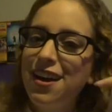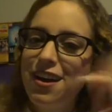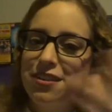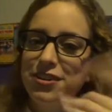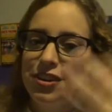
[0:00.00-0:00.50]

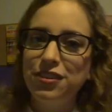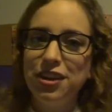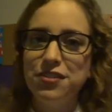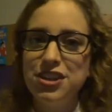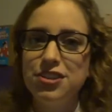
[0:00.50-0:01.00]
of her
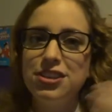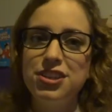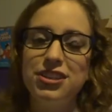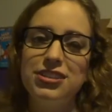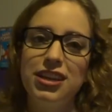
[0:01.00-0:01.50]
graduation and
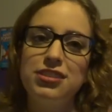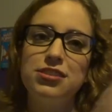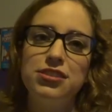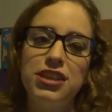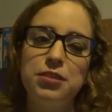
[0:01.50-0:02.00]
she decides
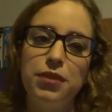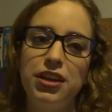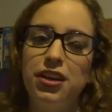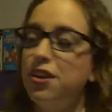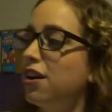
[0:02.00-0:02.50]
to take the
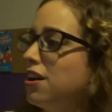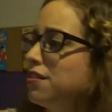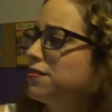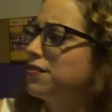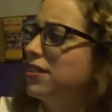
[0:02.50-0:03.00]
money
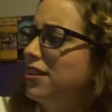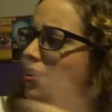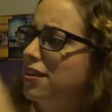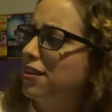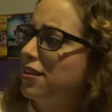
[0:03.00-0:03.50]
of
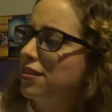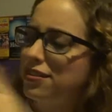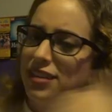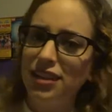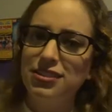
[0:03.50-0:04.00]
the
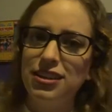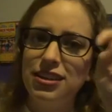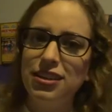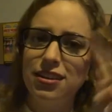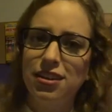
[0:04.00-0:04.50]

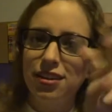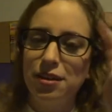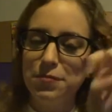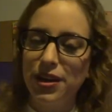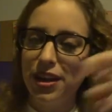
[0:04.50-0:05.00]
taxi
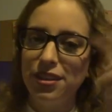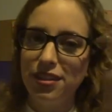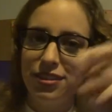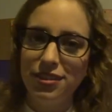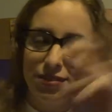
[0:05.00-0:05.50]
company
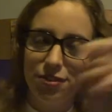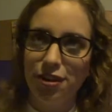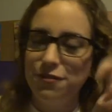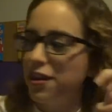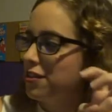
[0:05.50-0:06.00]
that
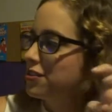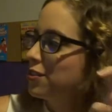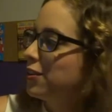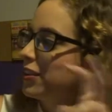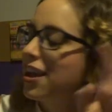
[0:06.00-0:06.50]
her father
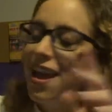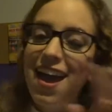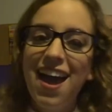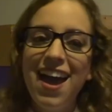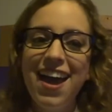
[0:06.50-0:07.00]
sold
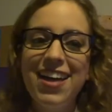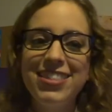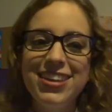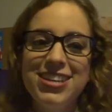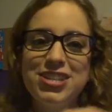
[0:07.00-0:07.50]

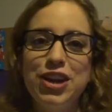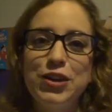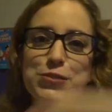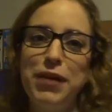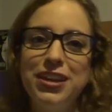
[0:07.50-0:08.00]
and she
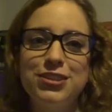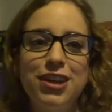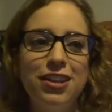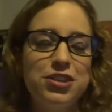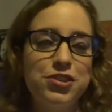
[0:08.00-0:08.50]
goes back to
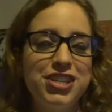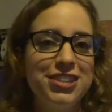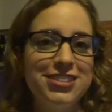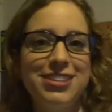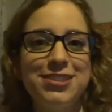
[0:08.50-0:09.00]
college or she
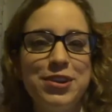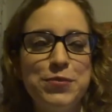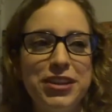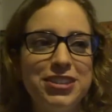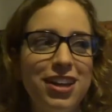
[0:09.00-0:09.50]
decides to go
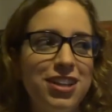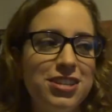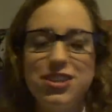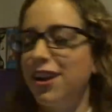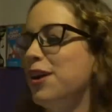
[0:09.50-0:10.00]
back to
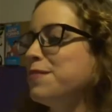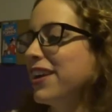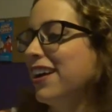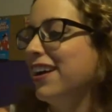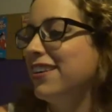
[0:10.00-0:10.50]
college. Oh my
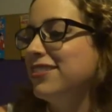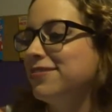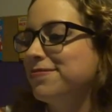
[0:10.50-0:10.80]
god!